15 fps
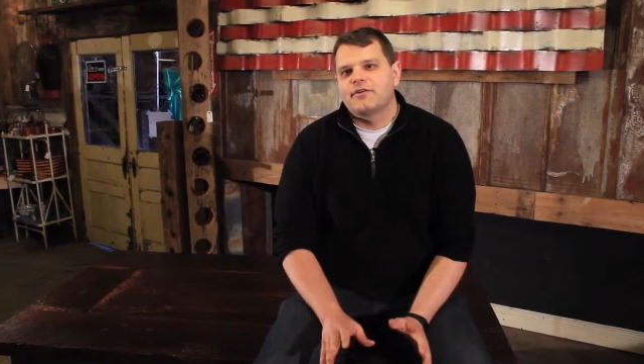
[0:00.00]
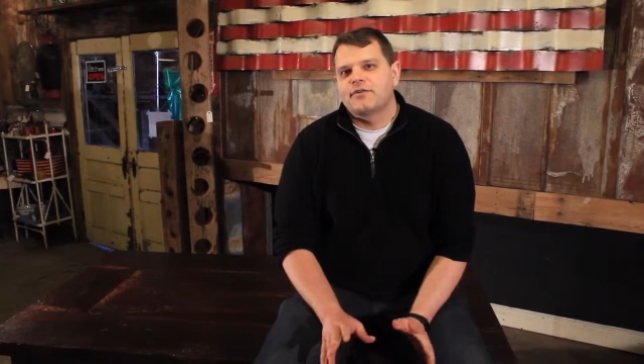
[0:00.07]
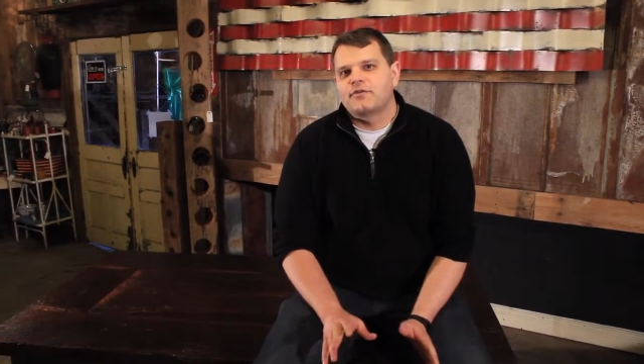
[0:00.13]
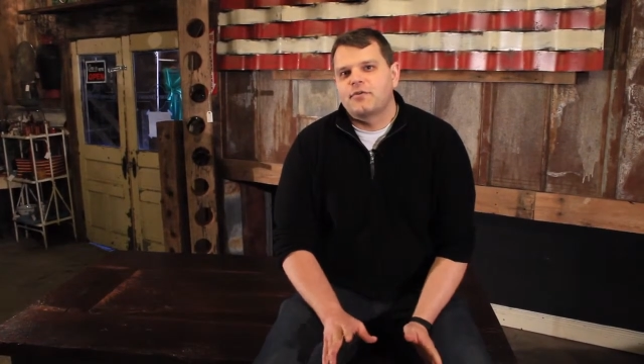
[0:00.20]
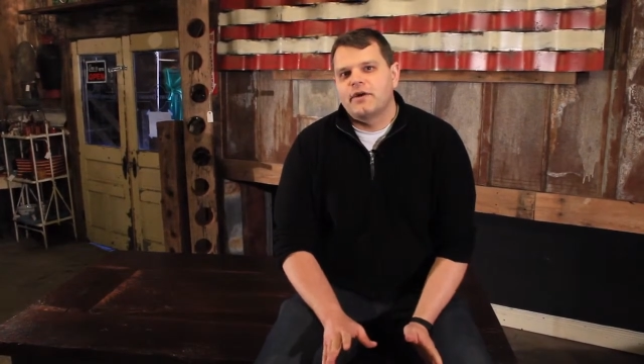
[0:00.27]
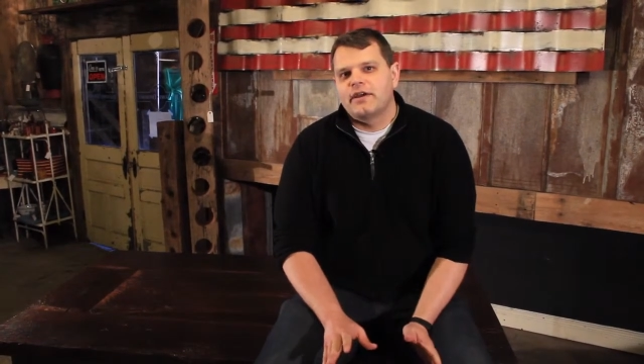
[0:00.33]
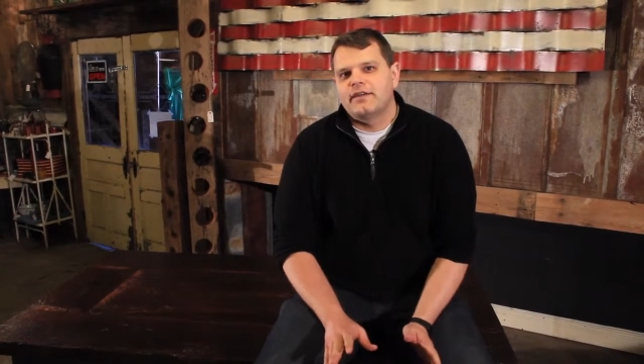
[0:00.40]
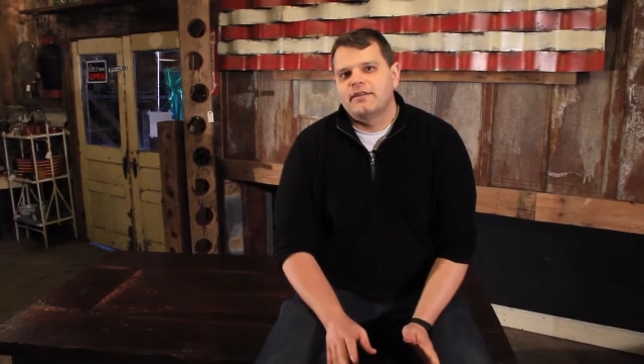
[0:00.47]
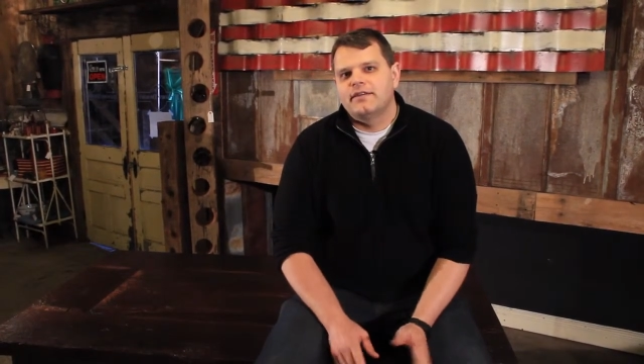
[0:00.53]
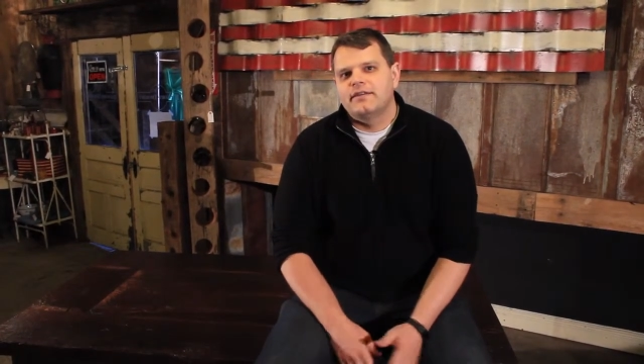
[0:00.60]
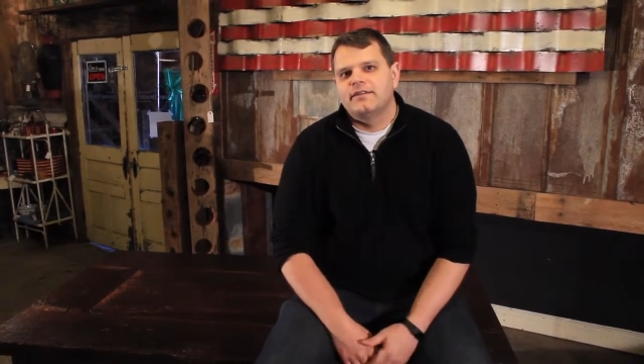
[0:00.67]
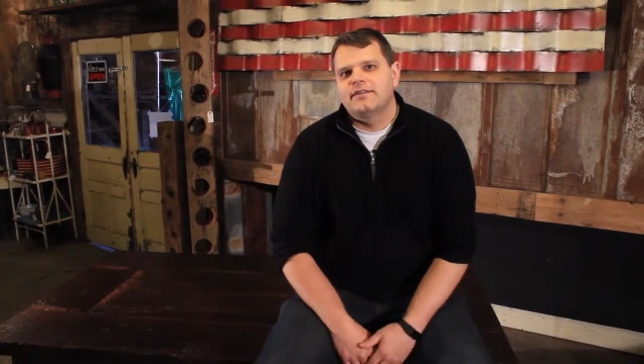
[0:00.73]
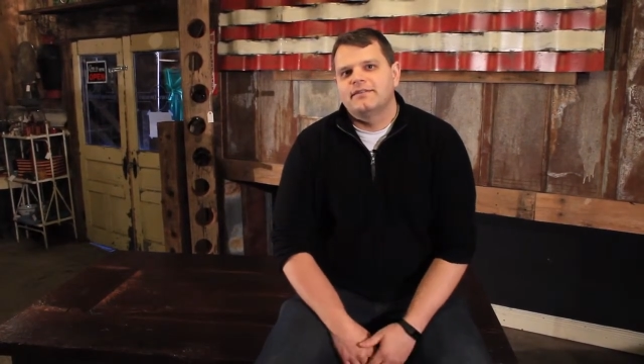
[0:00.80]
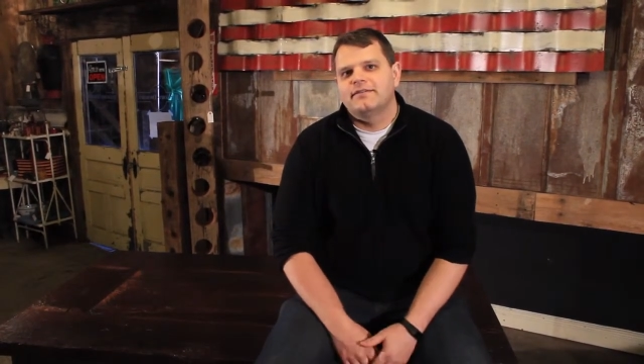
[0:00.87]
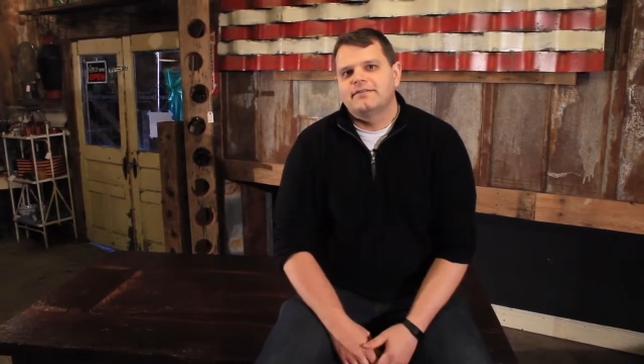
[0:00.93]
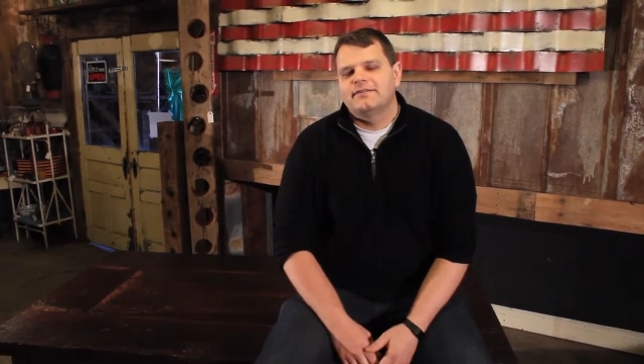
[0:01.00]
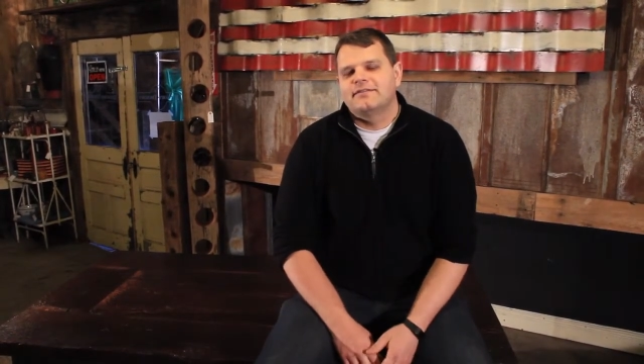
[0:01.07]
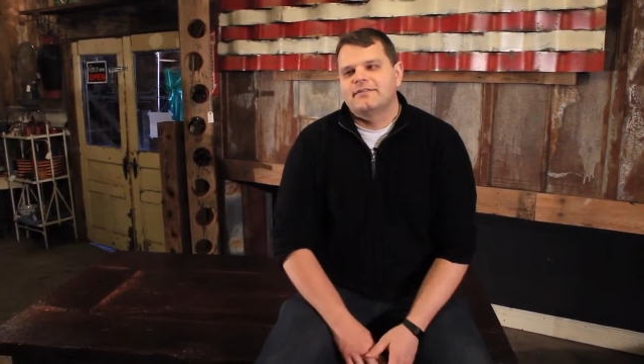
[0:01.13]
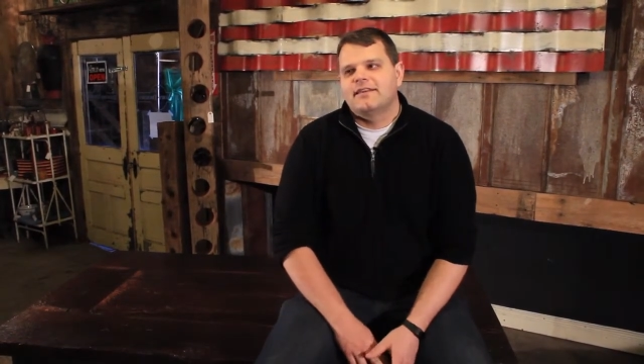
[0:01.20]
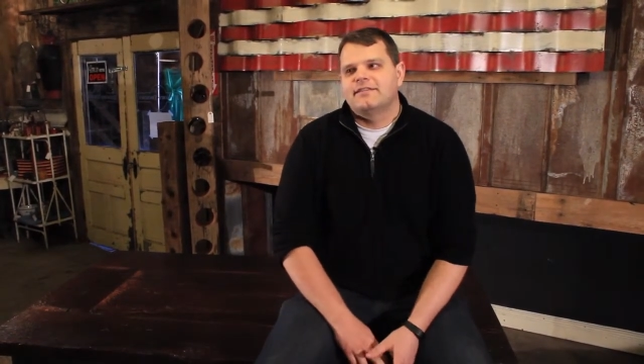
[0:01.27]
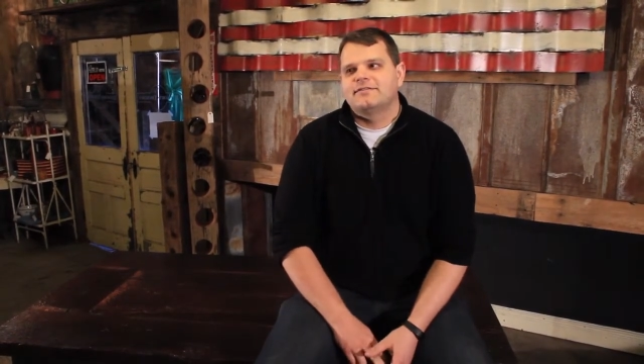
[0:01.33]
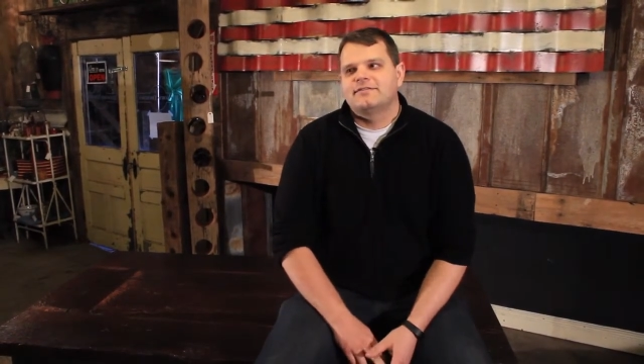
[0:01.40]
earthquake in
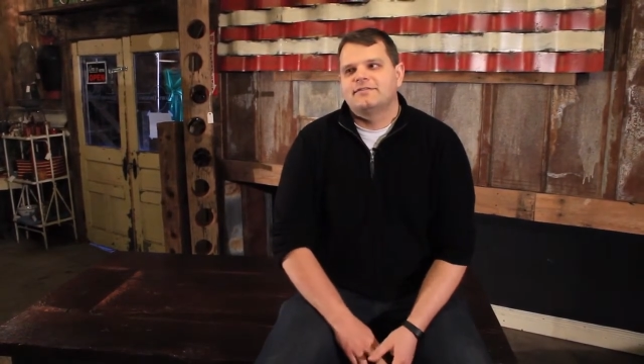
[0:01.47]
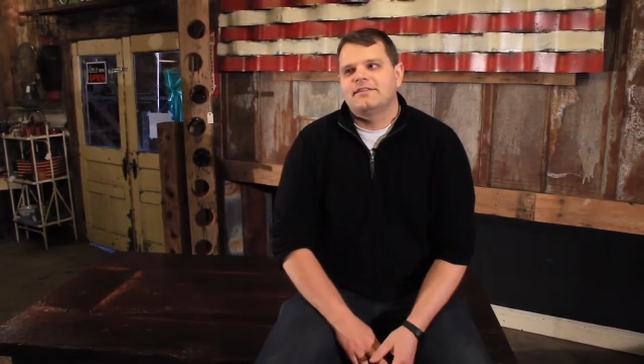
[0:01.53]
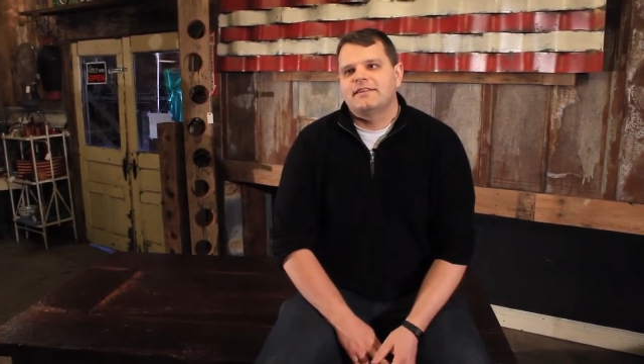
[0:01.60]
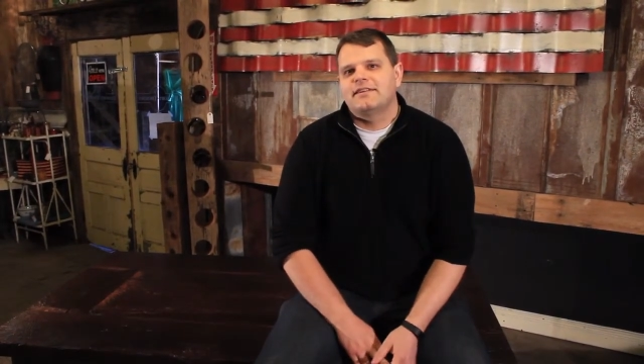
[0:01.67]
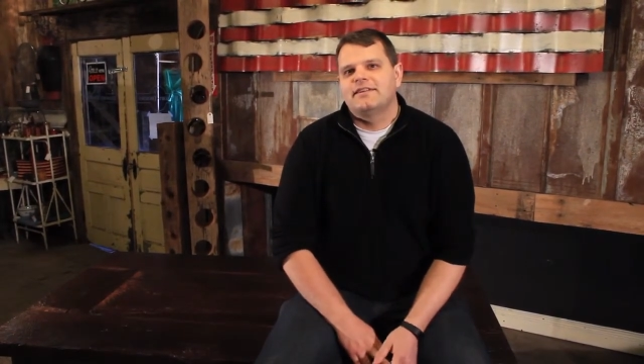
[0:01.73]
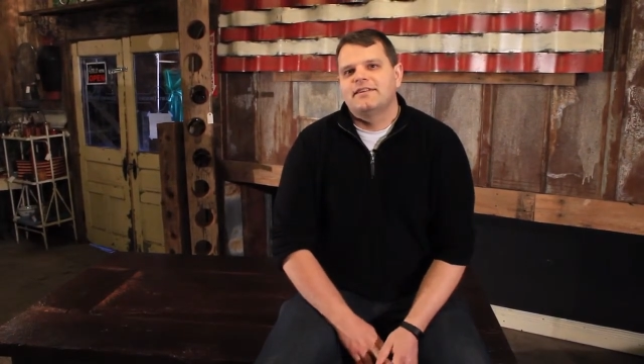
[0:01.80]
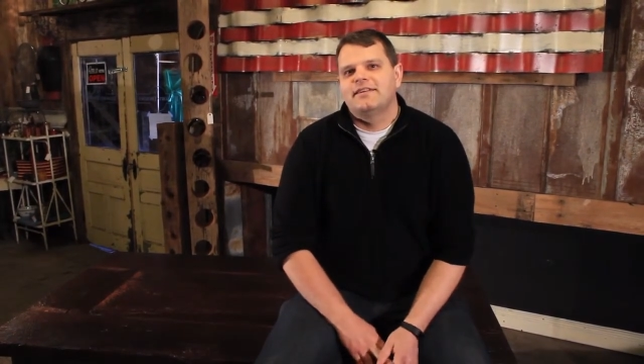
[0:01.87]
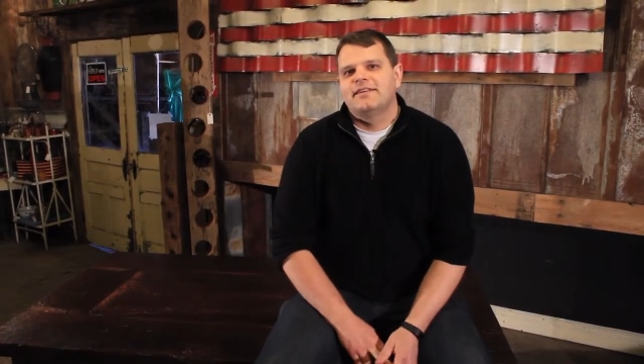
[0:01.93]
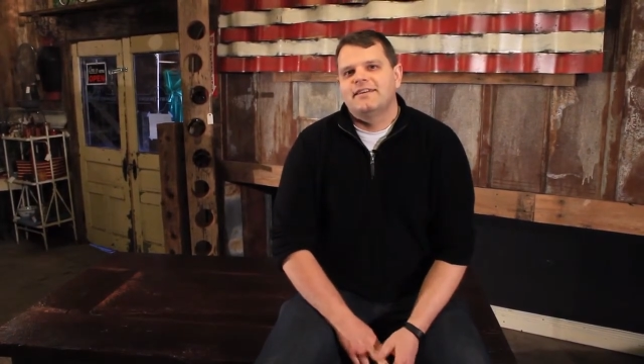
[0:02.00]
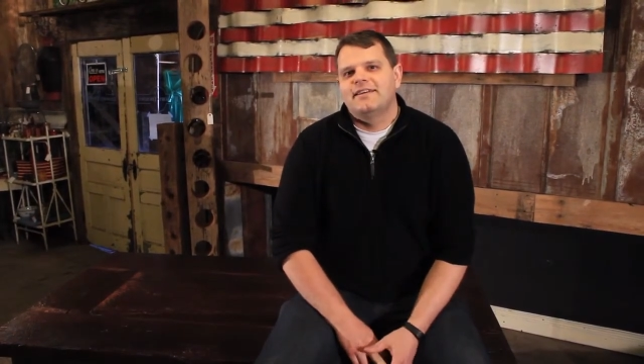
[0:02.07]
Kansas City,